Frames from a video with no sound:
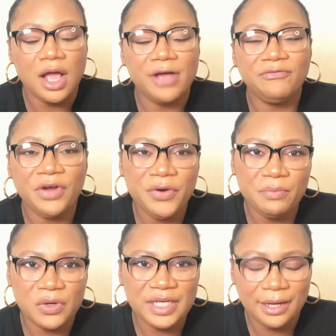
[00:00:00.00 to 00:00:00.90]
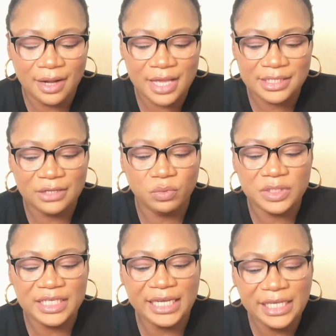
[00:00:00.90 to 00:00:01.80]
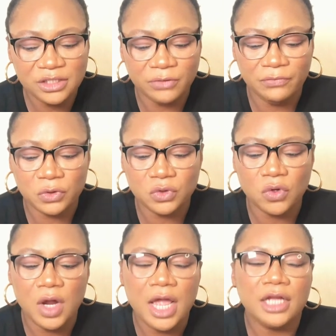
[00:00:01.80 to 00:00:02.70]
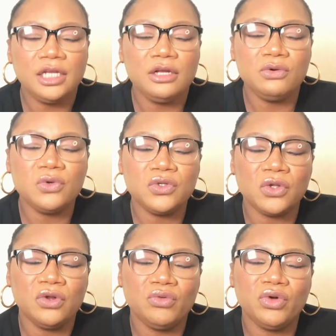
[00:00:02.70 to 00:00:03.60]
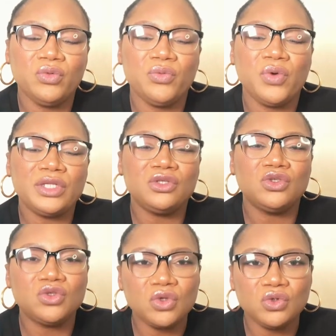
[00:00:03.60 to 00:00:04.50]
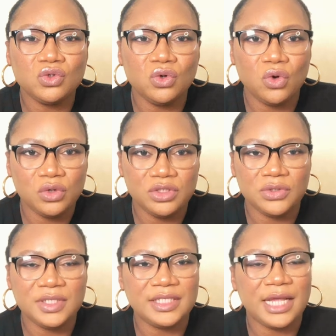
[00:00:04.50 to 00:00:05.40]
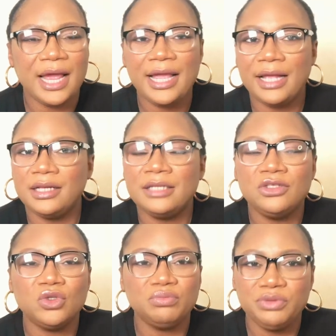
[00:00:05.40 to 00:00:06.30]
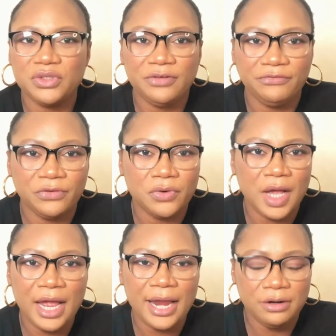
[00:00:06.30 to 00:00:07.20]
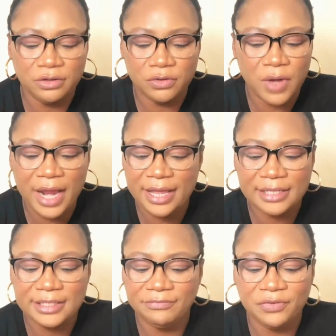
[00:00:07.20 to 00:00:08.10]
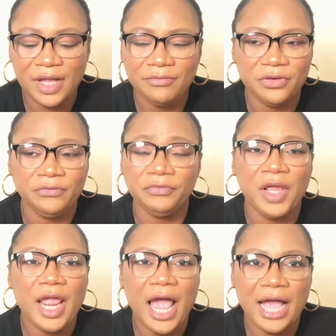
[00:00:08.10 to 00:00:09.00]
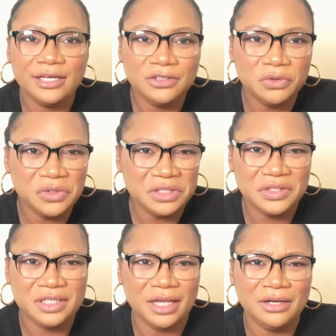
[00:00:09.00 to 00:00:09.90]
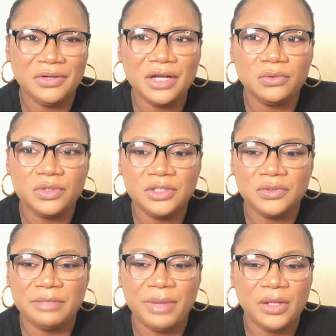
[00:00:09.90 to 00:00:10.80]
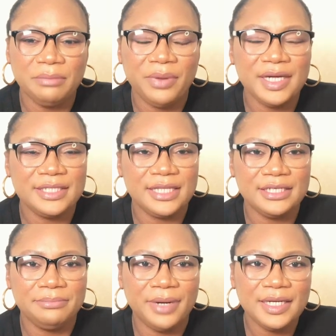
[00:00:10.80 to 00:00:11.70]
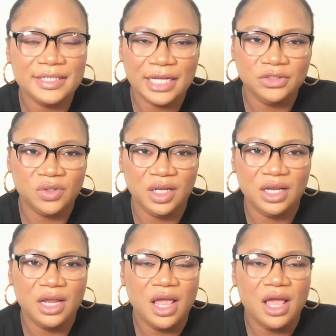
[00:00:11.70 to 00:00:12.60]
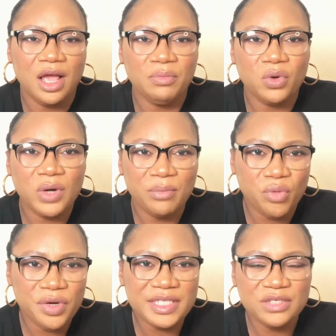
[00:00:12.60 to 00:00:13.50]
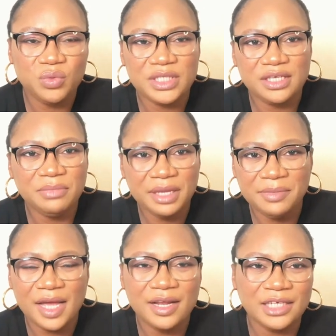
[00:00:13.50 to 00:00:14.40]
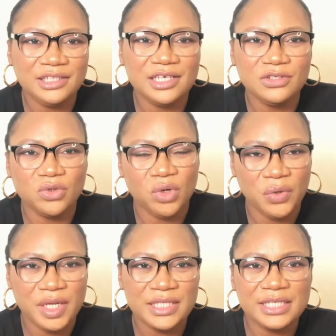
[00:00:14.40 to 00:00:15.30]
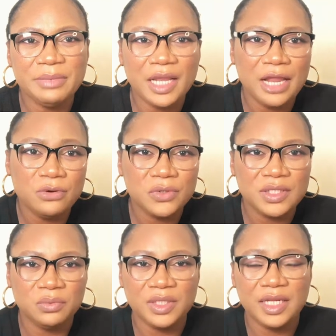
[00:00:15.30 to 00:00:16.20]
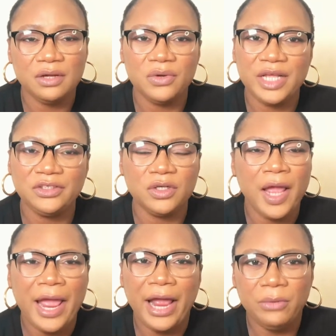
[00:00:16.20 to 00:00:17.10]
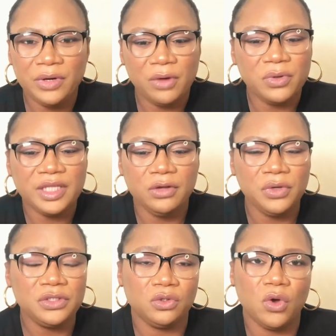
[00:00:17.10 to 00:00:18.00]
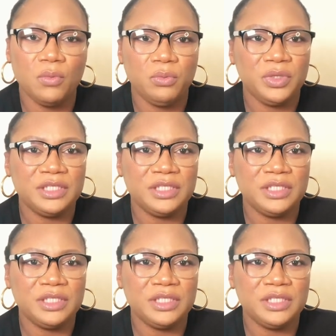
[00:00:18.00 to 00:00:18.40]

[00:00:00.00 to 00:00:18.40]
A very modern classic with hint of couture. The looks on the runway were so gorgeous and so beautiful. I can't even have enough of it. And the good news, another good news about the brand, is that the brand is actually collaborating with some Kim Kardashian to create similar looks with their collection. I wonder what they're going to come up with.